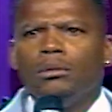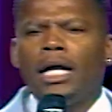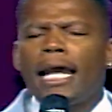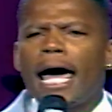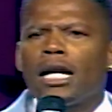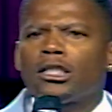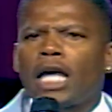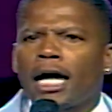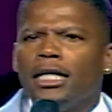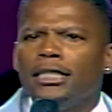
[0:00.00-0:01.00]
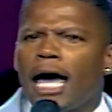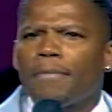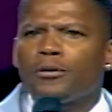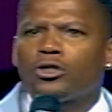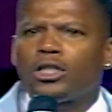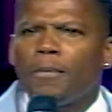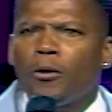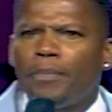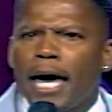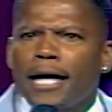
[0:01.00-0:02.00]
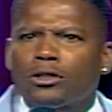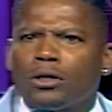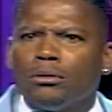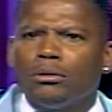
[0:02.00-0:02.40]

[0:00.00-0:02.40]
Lay down and take a nap, you simple bastard.